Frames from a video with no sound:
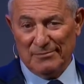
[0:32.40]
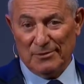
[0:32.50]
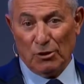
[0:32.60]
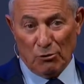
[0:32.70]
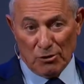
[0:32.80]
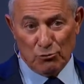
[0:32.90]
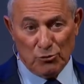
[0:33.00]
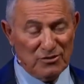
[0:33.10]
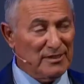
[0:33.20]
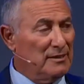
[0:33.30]
the only
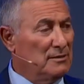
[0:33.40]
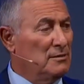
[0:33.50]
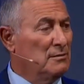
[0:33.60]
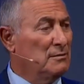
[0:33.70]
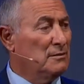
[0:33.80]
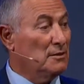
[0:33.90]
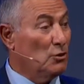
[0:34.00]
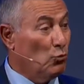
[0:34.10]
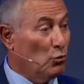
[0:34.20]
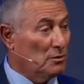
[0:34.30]
Jewish state in the
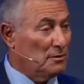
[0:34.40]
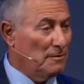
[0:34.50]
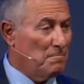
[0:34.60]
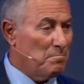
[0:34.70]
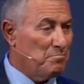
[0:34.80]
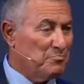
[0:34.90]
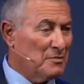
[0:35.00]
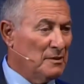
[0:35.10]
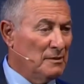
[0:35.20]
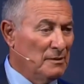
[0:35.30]
world.
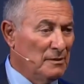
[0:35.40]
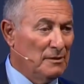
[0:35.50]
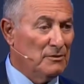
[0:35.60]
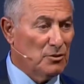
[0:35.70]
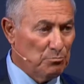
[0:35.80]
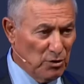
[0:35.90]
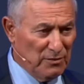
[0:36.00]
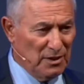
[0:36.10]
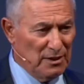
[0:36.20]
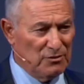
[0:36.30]
It's a
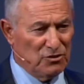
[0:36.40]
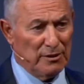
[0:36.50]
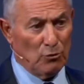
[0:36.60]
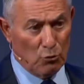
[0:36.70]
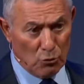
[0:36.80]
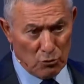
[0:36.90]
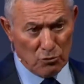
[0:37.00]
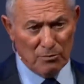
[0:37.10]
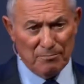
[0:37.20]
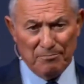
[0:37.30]
privilege and honor,
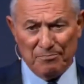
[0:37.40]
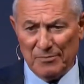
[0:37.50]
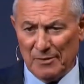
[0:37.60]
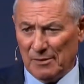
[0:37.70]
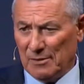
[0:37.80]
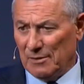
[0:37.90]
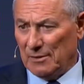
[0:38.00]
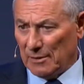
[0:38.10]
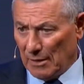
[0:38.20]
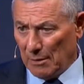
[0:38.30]

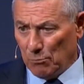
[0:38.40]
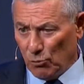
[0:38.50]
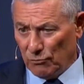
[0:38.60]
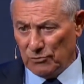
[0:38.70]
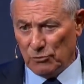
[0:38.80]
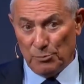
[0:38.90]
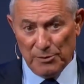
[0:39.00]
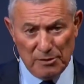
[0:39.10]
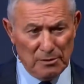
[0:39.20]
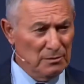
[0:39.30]
and I'm moved to
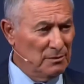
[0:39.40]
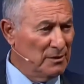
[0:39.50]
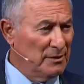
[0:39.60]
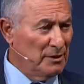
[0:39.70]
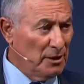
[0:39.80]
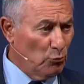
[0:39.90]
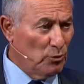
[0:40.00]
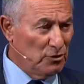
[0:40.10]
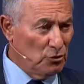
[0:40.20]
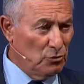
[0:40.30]
be here
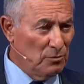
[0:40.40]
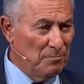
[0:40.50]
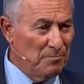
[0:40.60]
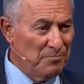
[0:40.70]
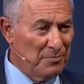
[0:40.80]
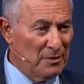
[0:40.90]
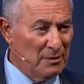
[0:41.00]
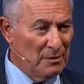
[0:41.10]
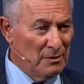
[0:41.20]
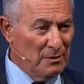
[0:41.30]
with you
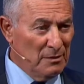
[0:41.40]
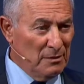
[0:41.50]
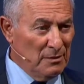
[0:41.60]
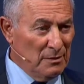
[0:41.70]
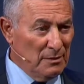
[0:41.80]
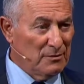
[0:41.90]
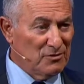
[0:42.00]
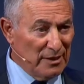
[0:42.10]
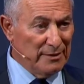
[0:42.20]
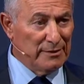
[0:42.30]
and
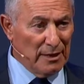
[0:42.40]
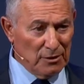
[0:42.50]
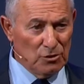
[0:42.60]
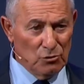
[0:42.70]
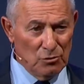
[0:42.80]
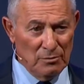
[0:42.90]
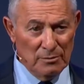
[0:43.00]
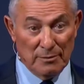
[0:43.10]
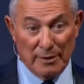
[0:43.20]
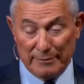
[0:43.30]
say thank you,
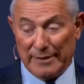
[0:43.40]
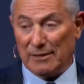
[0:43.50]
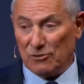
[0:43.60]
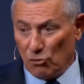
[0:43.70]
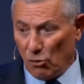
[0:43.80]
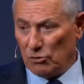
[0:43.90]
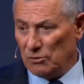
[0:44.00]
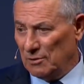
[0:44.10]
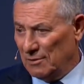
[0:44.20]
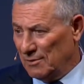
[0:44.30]
and thanks God
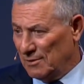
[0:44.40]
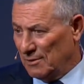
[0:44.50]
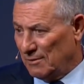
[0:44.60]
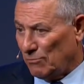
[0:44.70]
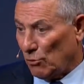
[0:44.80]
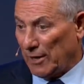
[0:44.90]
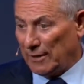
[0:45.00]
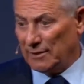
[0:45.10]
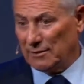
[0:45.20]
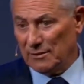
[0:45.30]
for
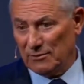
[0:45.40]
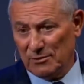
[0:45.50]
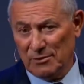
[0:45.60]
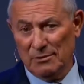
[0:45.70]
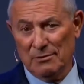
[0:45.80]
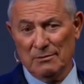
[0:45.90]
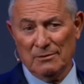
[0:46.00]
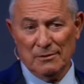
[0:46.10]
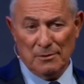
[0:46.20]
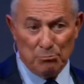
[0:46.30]
getting this
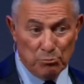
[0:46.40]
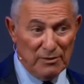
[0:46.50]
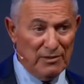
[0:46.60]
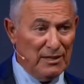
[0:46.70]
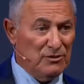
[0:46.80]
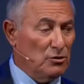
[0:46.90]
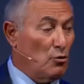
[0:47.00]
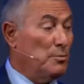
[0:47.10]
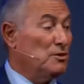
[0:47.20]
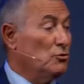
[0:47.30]
privilege and
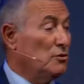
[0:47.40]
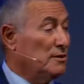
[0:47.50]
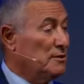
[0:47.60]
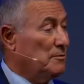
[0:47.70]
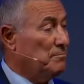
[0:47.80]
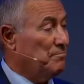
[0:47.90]
opportunity.